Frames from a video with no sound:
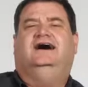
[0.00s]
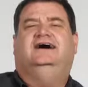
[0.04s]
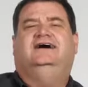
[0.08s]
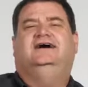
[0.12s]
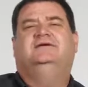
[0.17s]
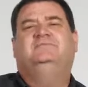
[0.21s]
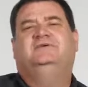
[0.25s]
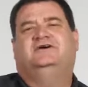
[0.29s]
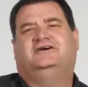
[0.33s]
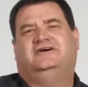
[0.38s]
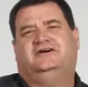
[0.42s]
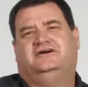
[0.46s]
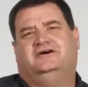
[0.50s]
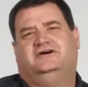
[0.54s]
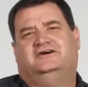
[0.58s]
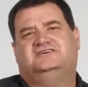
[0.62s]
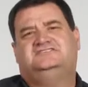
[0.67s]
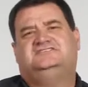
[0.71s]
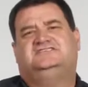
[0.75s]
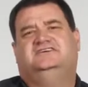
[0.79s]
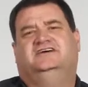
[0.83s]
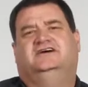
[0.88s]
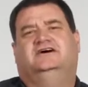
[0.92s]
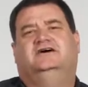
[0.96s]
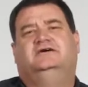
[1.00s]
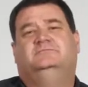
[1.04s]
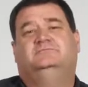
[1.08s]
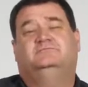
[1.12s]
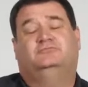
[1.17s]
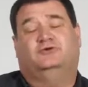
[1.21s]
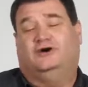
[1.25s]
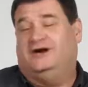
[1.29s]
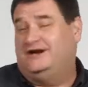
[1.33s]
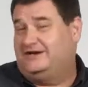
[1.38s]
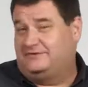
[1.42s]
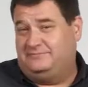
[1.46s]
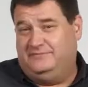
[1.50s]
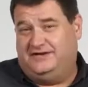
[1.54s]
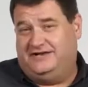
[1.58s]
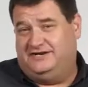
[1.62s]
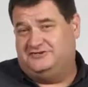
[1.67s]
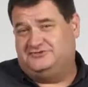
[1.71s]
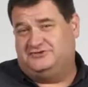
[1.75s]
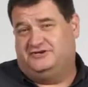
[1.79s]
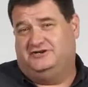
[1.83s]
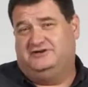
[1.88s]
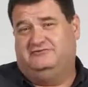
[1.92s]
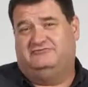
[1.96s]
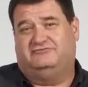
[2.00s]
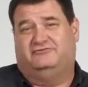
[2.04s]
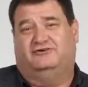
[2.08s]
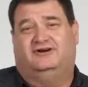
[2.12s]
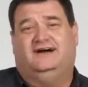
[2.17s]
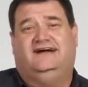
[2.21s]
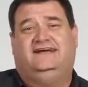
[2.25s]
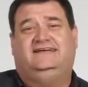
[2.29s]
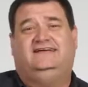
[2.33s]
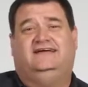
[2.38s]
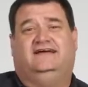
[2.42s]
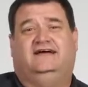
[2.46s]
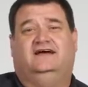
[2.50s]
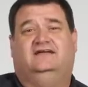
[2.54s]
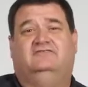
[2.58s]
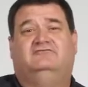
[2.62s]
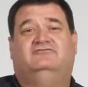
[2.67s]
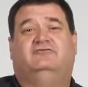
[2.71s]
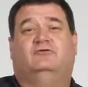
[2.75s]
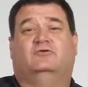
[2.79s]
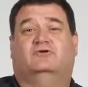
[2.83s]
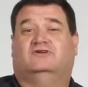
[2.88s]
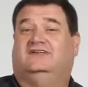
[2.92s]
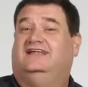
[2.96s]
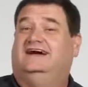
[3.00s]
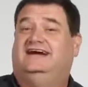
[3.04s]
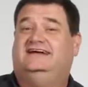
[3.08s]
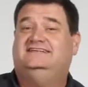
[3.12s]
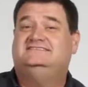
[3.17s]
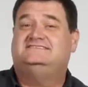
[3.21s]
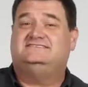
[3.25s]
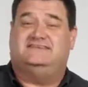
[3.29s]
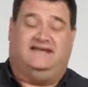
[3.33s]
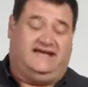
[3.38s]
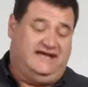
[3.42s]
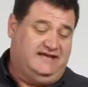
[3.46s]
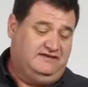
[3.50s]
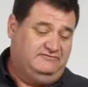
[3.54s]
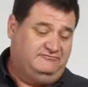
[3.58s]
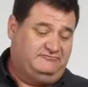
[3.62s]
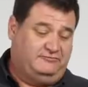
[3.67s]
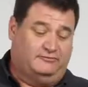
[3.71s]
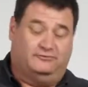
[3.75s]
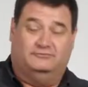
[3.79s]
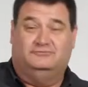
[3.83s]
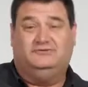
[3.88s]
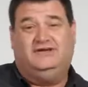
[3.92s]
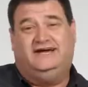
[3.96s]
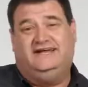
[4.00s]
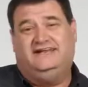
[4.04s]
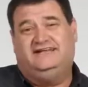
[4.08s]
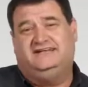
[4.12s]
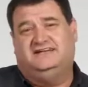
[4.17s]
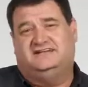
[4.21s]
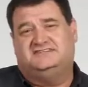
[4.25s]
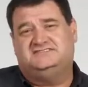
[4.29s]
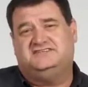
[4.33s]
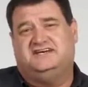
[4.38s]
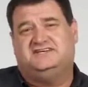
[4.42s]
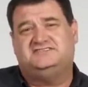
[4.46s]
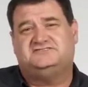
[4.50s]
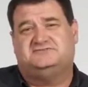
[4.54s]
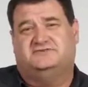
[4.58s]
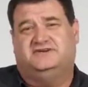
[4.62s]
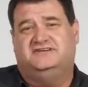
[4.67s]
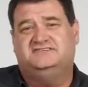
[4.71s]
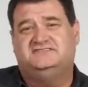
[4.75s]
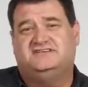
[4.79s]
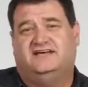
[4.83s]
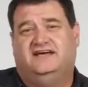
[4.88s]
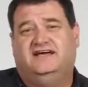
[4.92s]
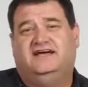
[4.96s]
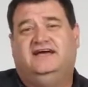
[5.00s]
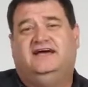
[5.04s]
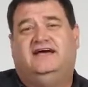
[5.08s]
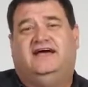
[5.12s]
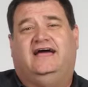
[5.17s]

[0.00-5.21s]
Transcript: Hi, I'm Barry Garcia, product manager here for ICANN for lights and for lighting accessories,